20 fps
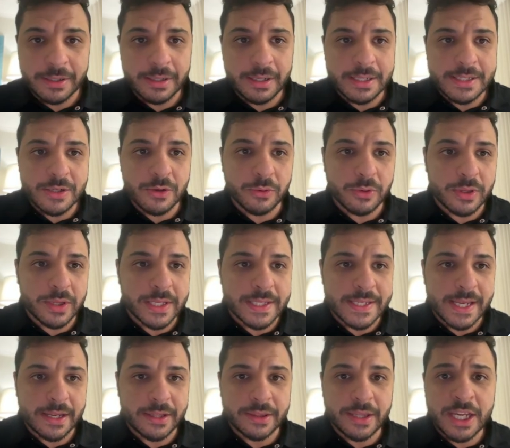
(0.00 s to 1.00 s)
Let's go to the
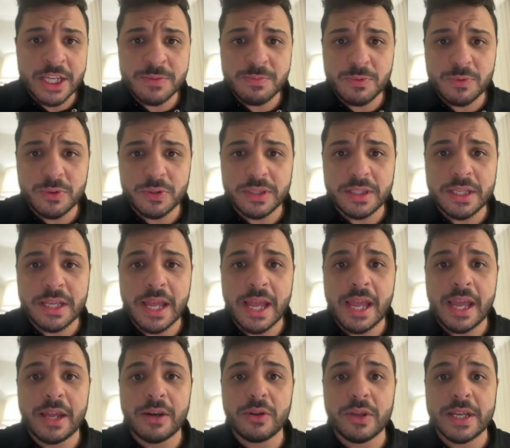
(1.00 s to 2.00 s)
second dashboard
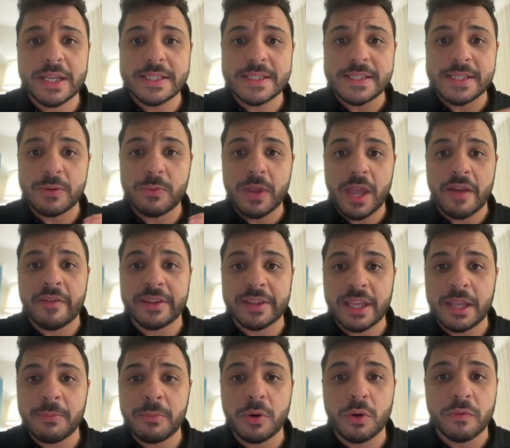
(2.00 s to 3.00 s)
and you can see we have a
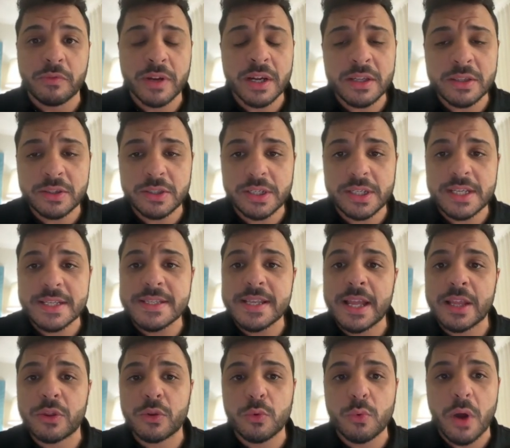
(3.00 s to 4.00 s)
table of countries
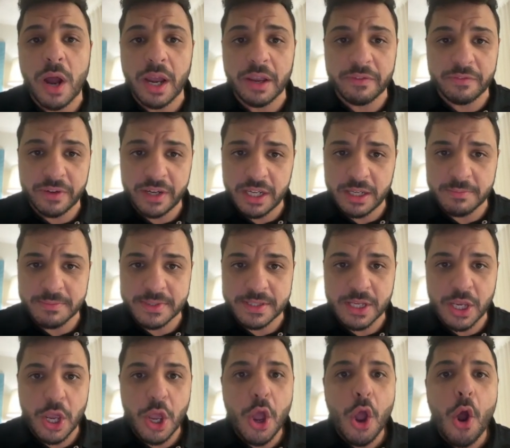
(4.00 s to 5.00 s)
and two iframes,
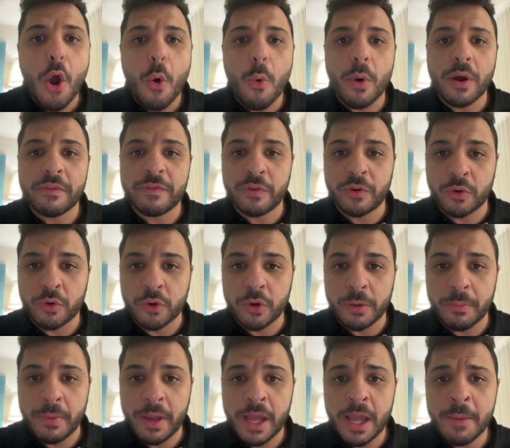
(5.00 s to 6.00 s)
one for Google
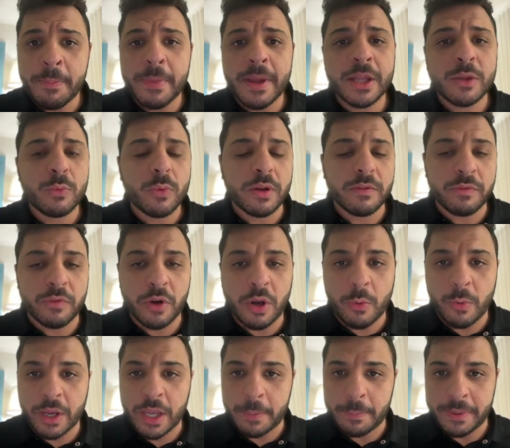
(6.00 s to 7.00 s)
Map and one for
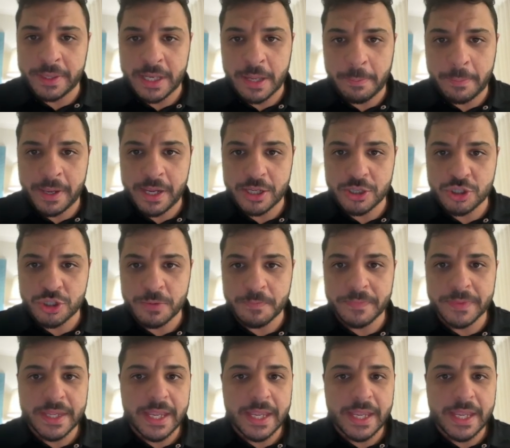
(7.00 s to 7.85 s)
our Wikipedia page.